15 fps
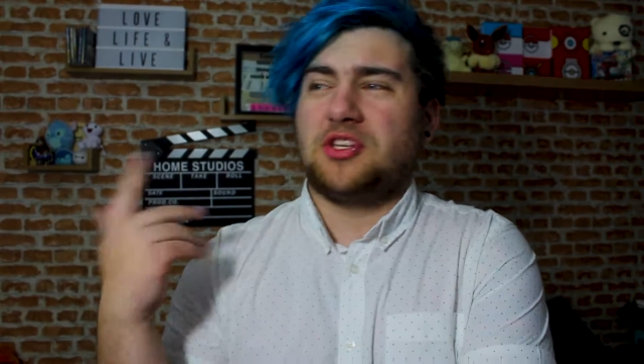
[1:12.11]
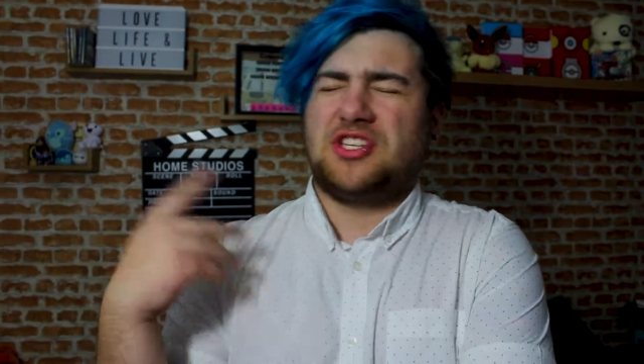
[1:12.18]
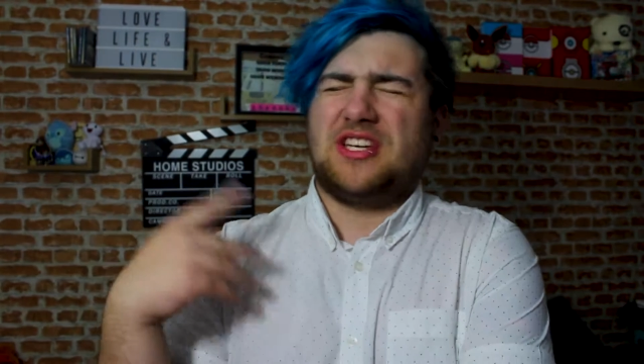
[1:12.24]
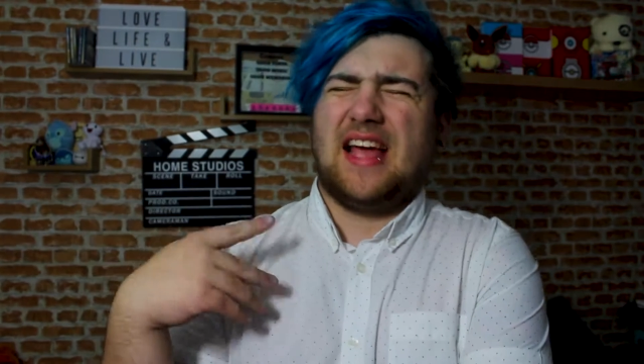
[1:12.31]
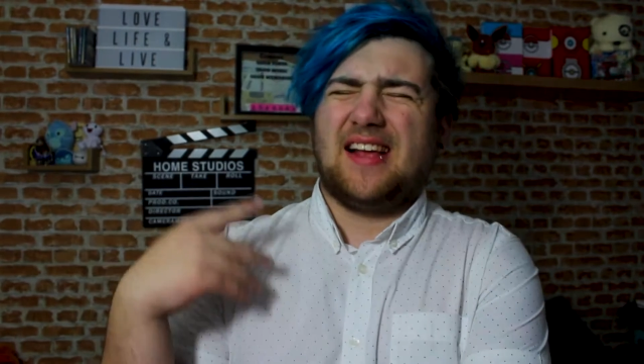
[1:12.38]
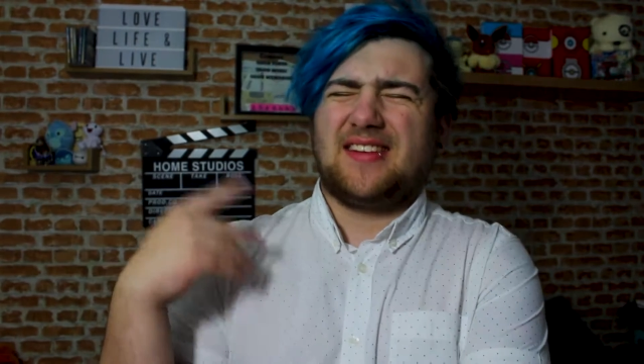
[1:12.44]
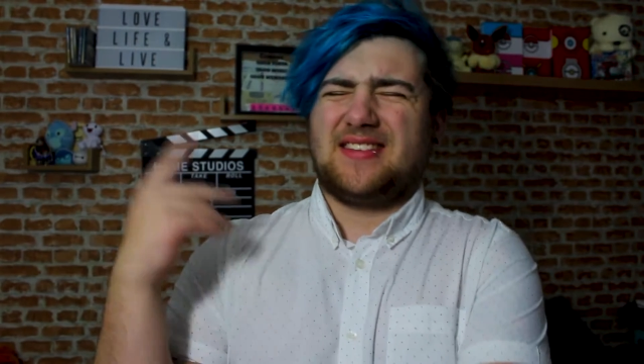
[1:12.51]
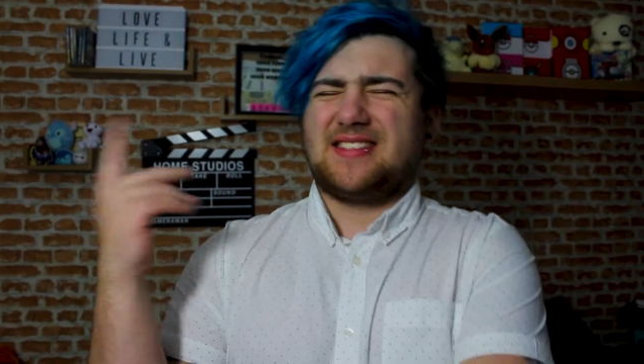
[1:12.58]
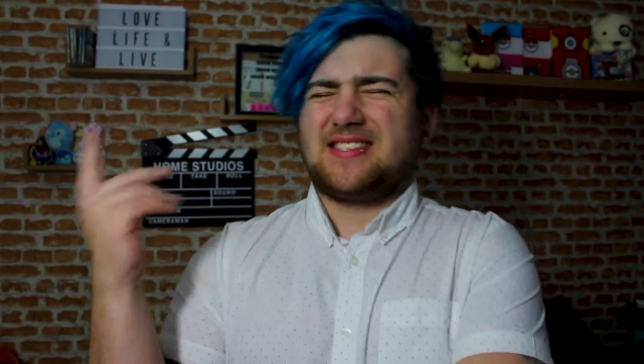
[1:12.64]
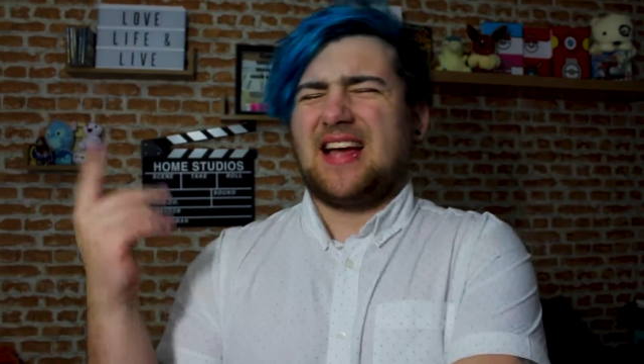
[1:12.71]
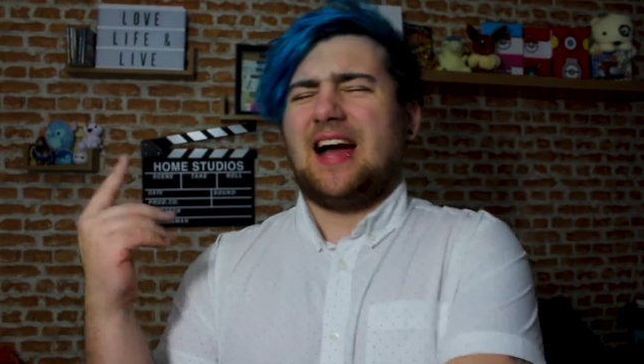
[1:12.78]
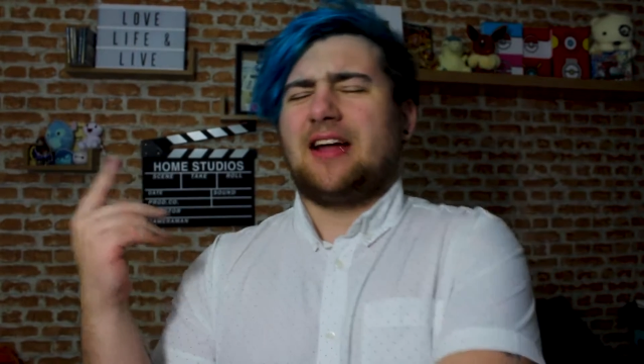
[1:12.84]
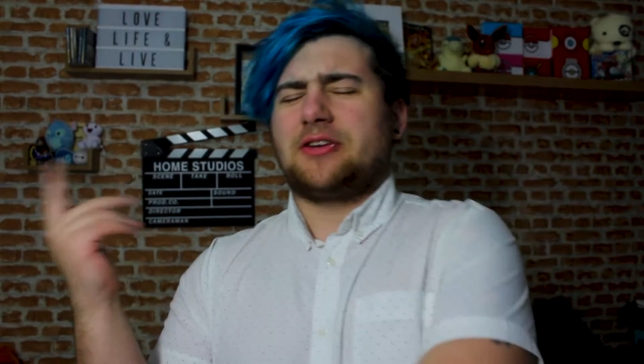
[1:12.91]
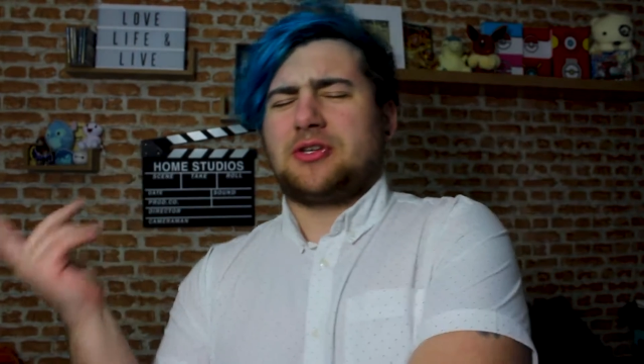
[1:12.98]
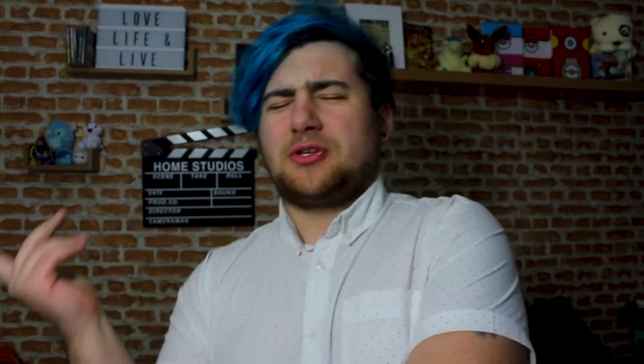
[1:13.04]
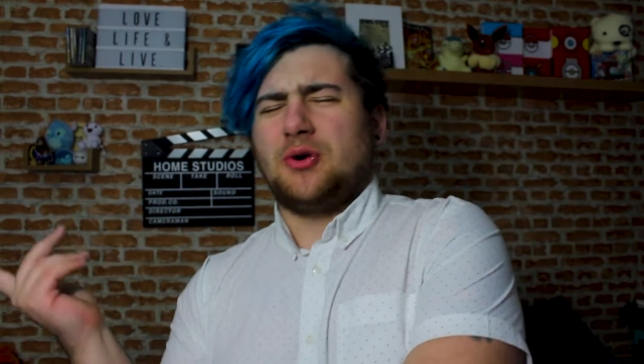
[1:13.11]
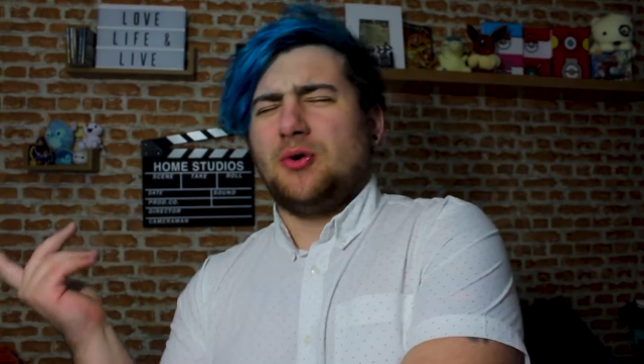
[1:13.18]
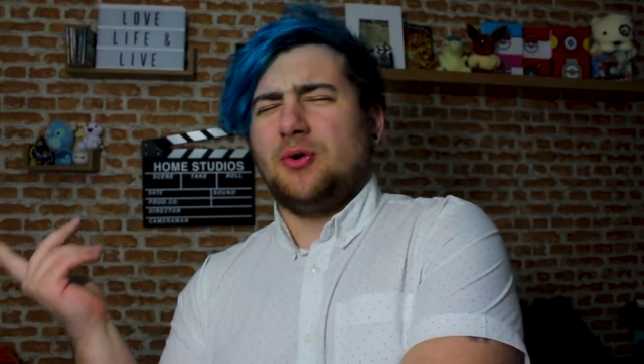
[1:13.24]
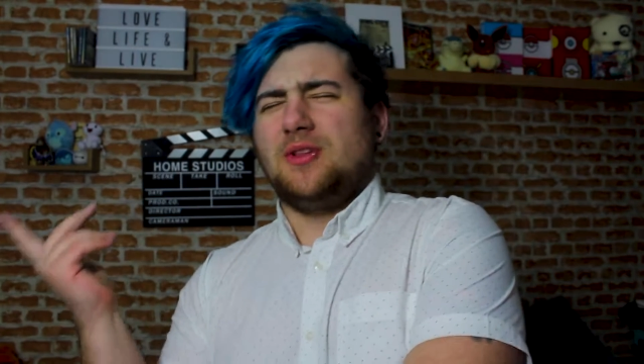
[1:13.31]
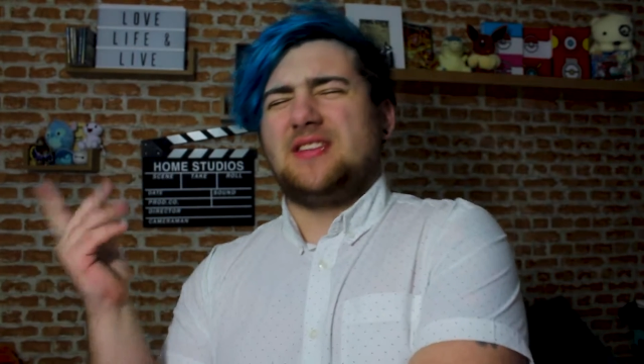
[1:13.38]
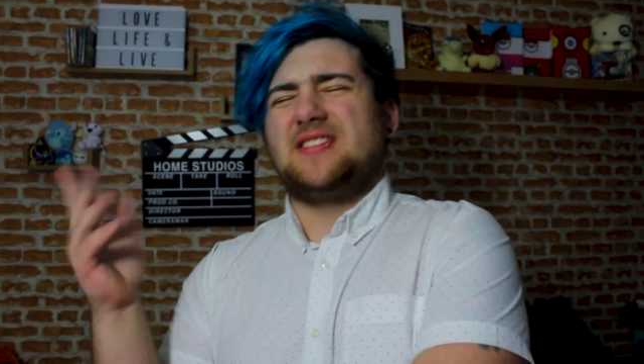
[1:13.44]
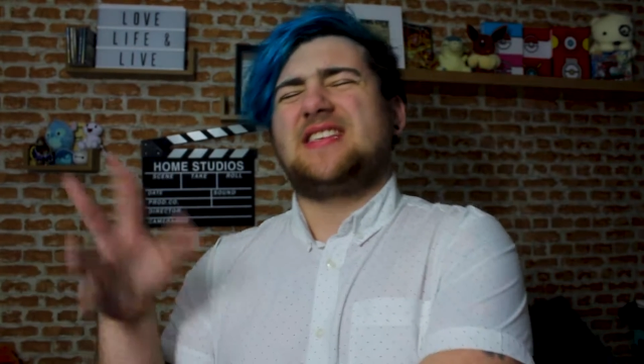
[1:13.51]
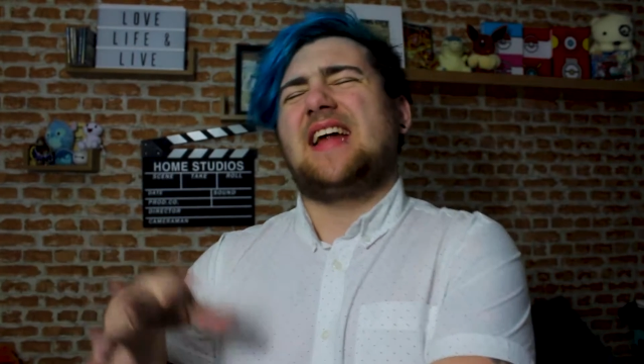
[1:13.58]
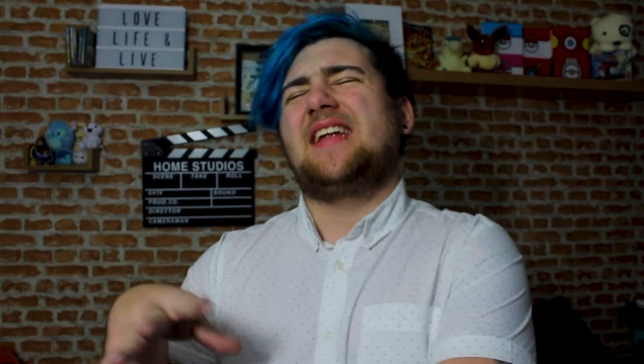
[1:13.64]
which yes is kind of cool and